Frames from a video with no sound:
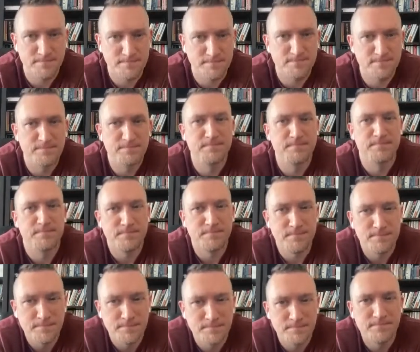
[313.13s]

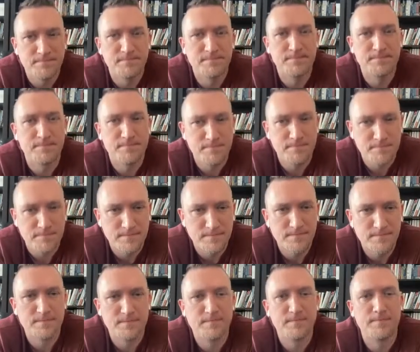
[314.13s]

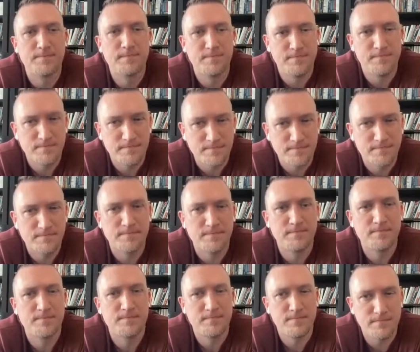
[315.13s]

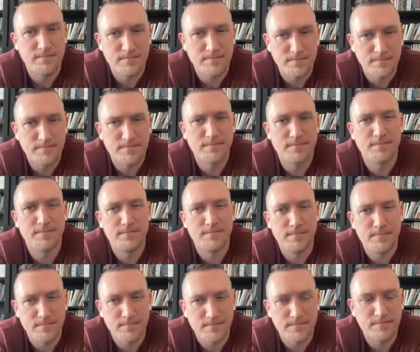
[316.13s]

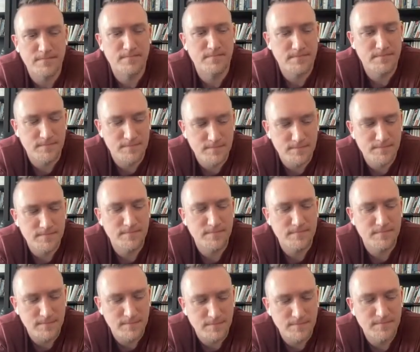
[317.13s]

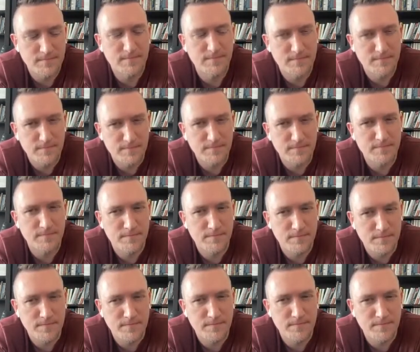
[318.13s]

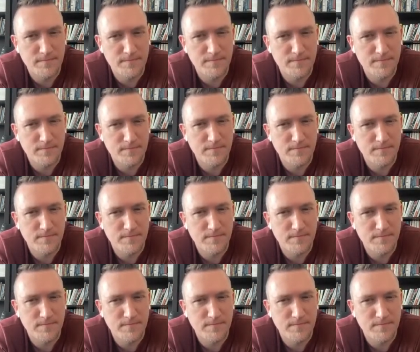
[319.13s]
The person shown says nothing.